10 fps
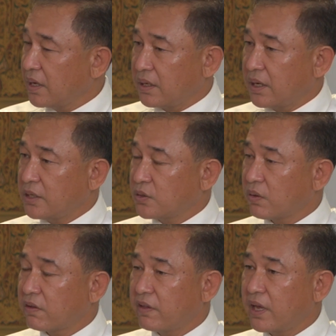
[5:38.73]
They
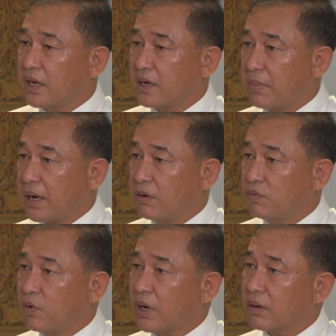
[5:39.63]
should think about
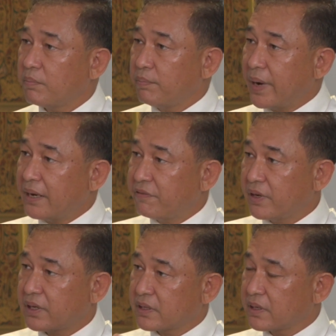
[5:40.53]
what
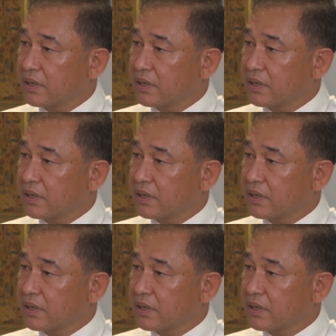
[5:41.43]
benefit,